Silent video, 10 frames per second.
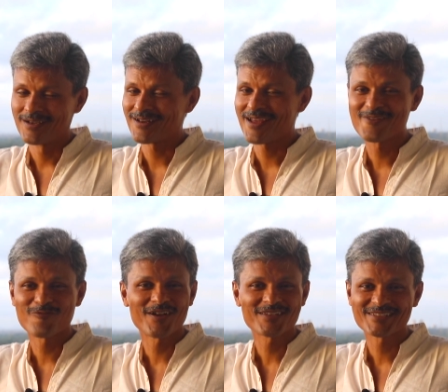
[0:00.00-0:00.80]
try
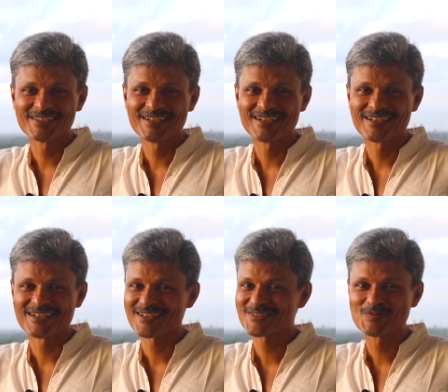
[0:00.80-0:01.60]
fasting.
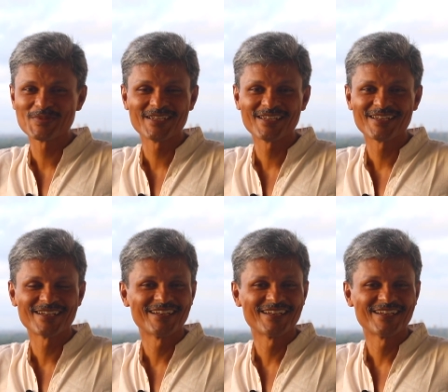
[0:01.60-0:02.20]
Trust me,